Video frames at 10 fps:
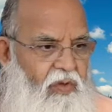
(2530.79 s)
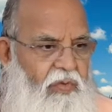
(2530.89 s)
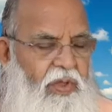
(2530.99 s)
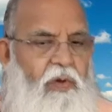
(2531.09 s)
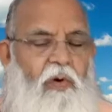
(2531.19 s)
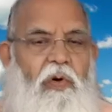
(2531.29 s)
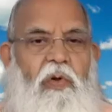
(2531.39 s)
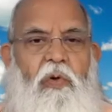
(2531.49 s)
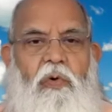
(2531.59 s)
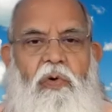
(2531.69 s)
we go
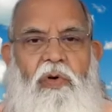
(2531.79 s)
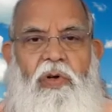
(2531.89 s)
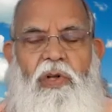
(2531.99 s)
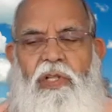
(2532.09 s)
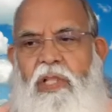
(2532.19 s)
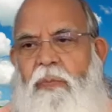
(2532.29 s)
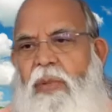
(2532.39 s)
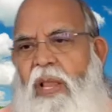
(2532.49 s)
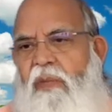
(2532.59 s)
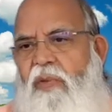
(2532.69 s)
to the
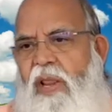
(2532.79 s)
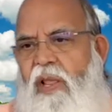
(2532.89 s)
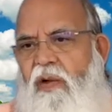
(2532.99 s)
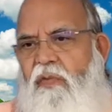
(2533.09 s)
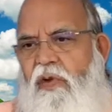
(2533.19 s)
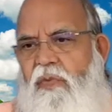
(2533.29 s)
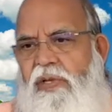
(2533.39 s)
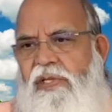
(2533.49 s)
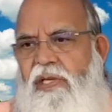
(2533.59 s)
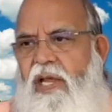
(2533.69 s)
periphery of our
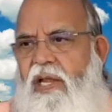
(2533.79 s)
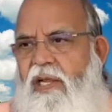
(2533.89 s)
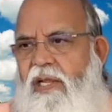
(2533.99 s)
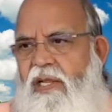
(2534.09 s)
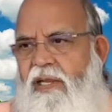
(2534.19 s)
personality.